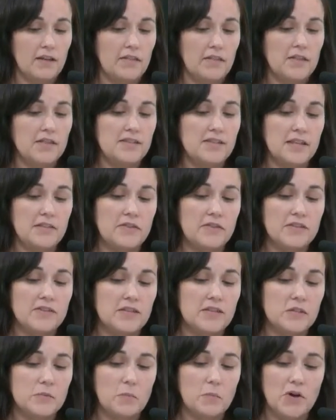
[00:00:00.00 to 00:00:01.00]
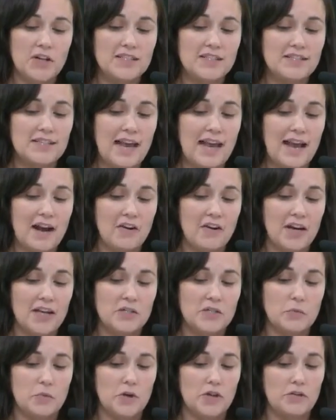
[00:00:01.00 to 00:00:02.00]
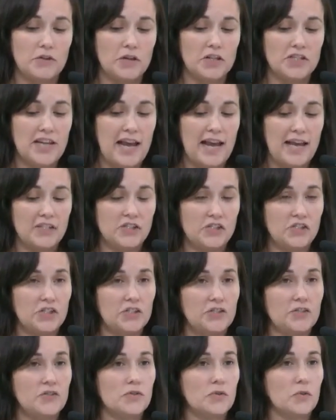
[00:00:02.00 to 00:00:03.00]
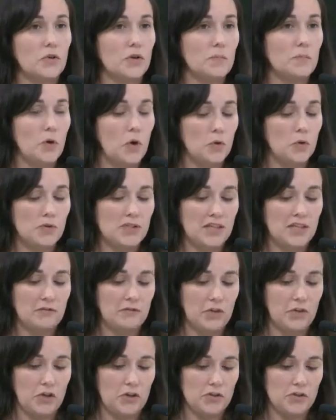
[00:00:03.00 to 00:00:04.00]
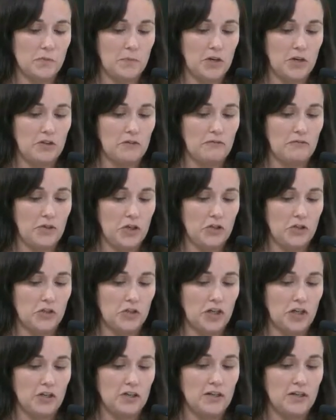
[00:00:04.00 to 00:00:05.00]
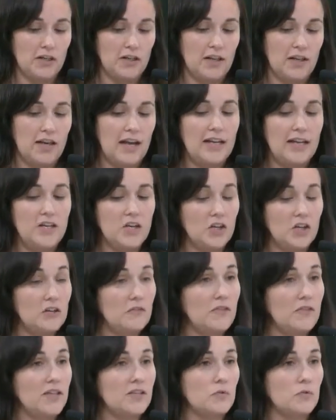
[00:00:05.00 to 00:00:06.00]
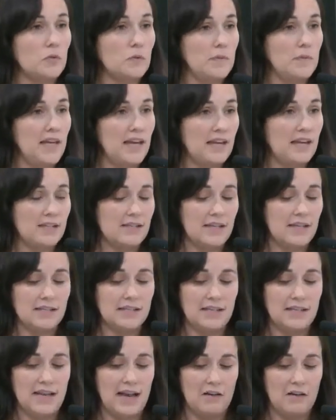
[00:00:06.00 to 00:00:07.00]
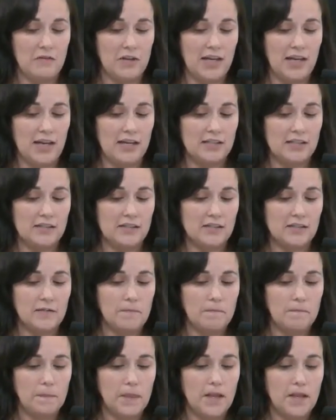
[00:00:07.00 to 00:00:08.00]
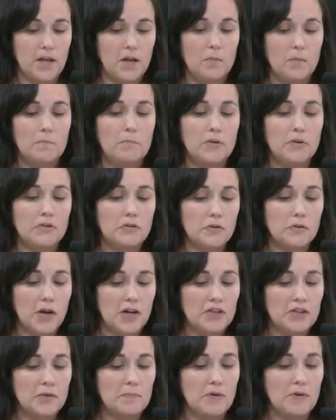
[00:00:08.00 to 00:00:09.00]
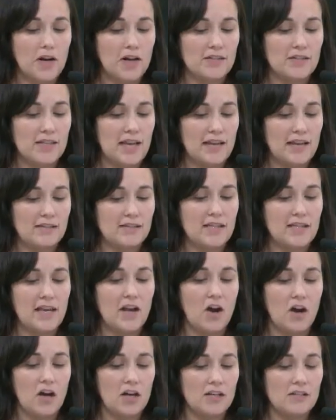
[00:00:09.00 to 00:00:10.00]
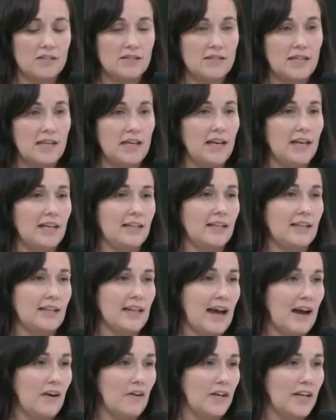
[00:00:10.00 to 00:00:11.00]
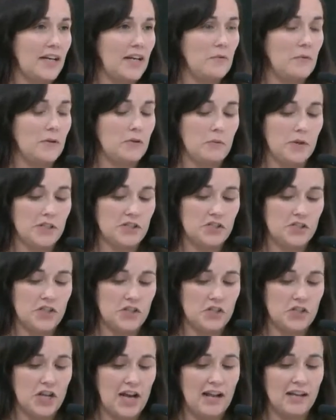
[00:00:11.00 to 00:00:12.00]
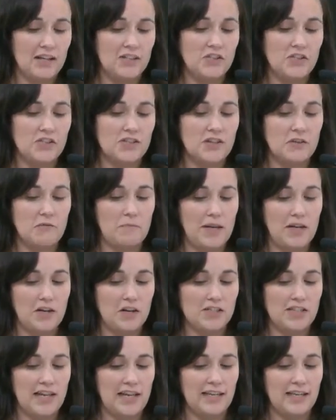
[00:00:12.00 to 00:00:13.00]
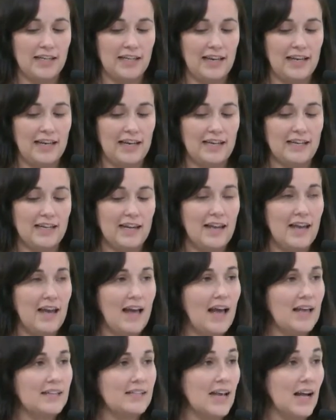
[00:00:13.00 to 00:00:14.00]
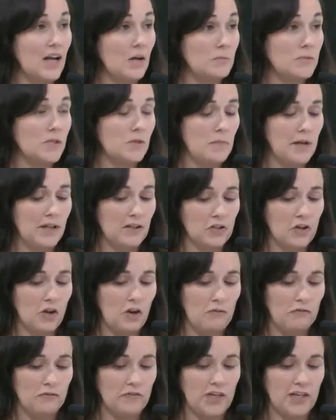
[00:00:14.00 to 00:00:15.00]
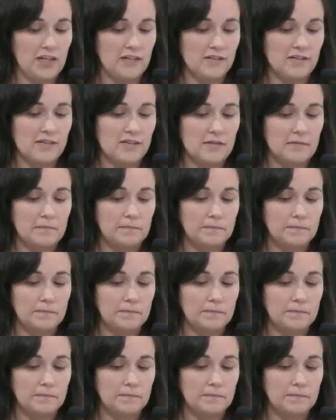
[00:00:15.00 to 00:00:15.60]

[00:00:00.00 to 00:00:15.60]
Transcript: The synthesis points to areas where there are tensions or opposing views about the future, and none of this will be easy to navigate. But throughout the process, the honesty and clarity with which the challenges have been articulated has helped to build confidence.